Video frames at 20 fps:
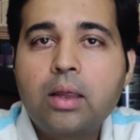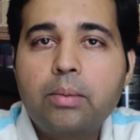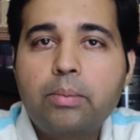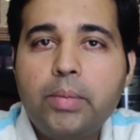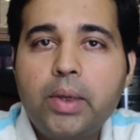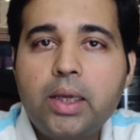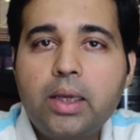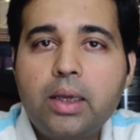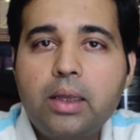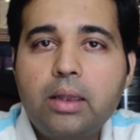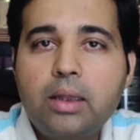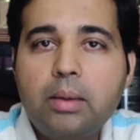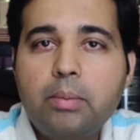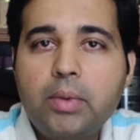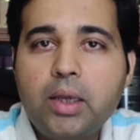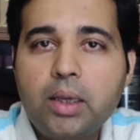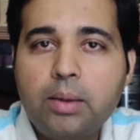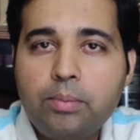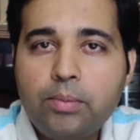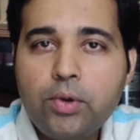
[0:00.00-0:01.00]
making them
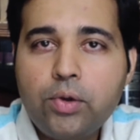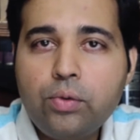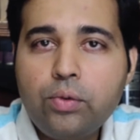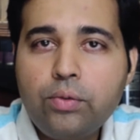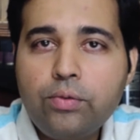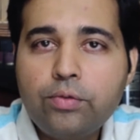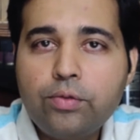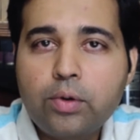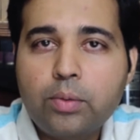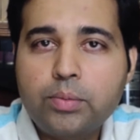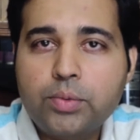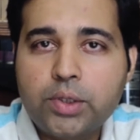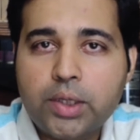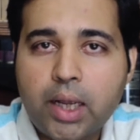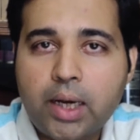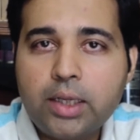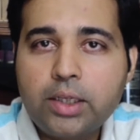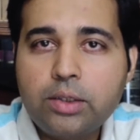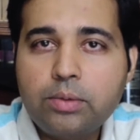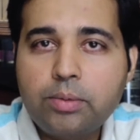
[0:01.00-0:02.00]
immune from
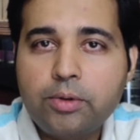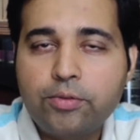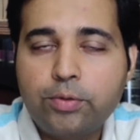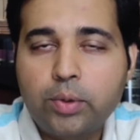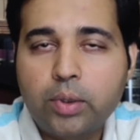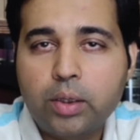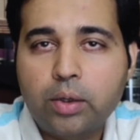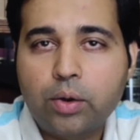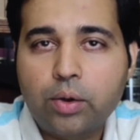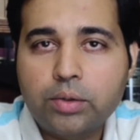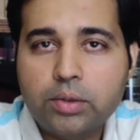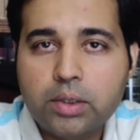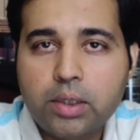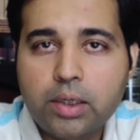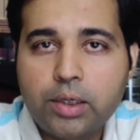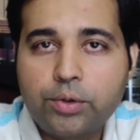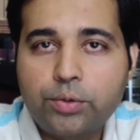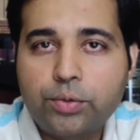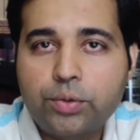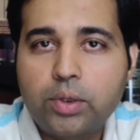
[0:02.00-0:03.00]
challenge before the
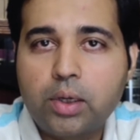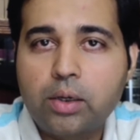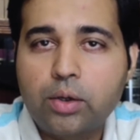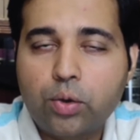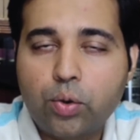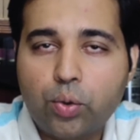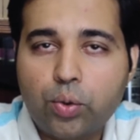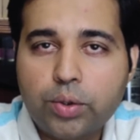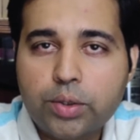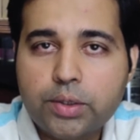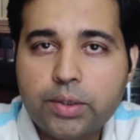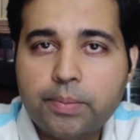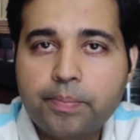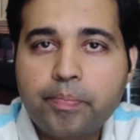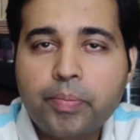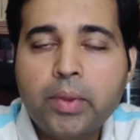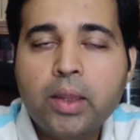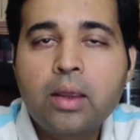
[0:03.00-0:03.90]
constitutional courts.